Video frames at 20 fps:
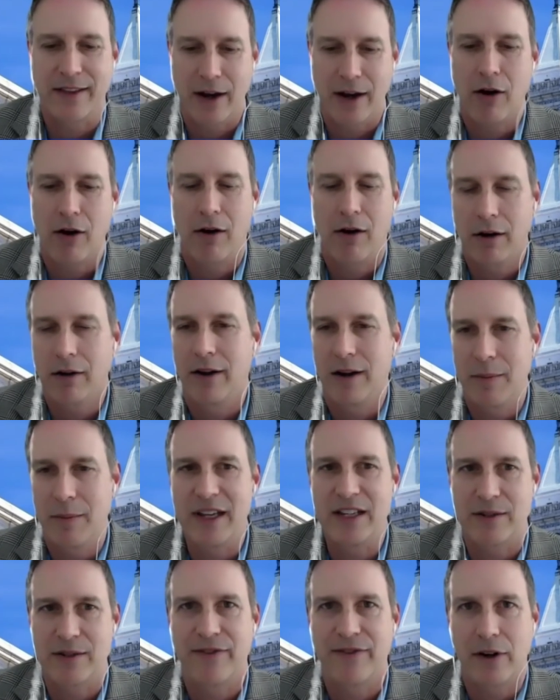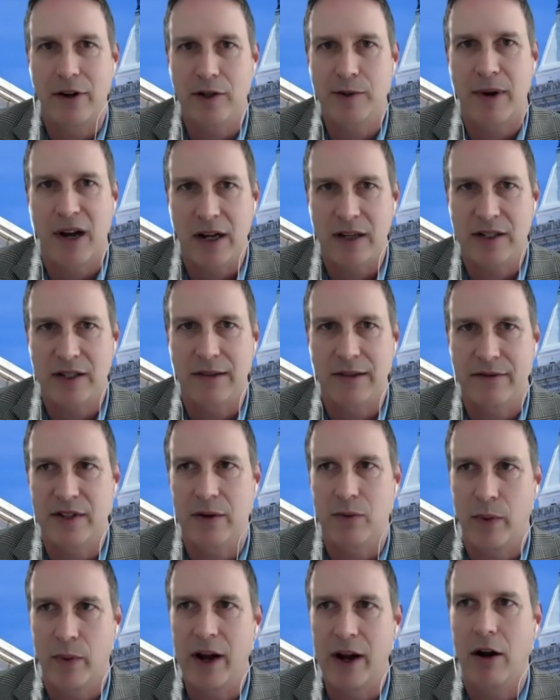there are going to be some false positives
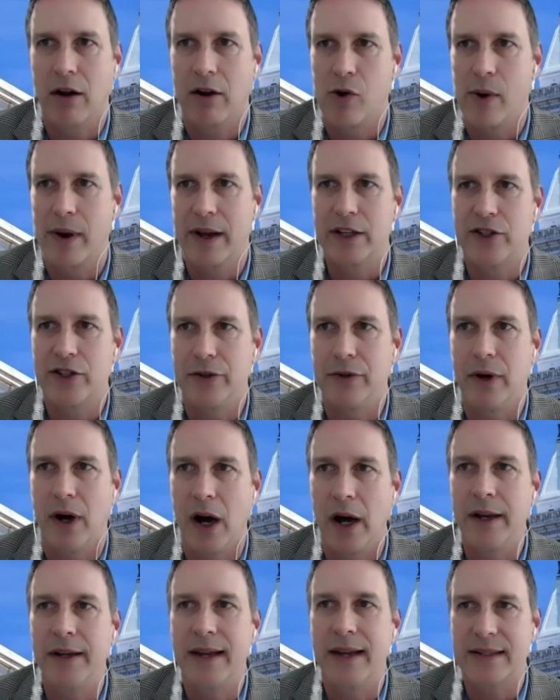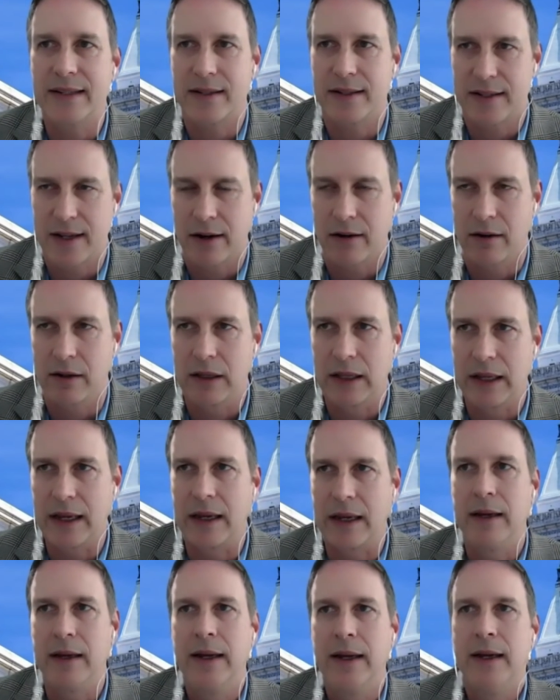that we are going to
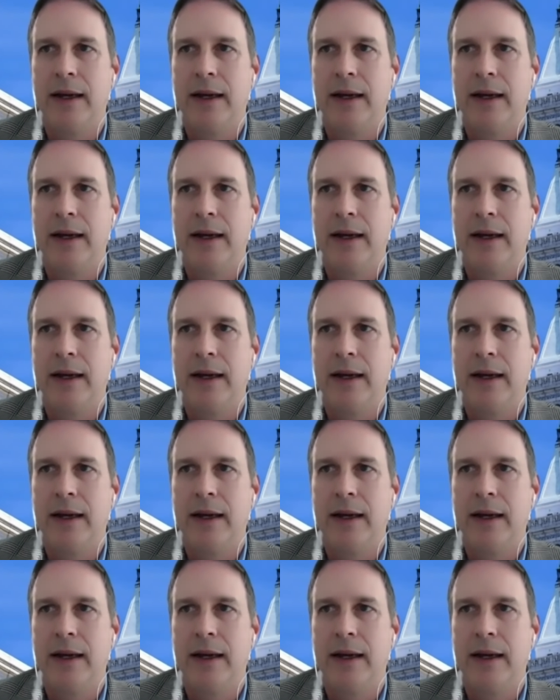unnecessarily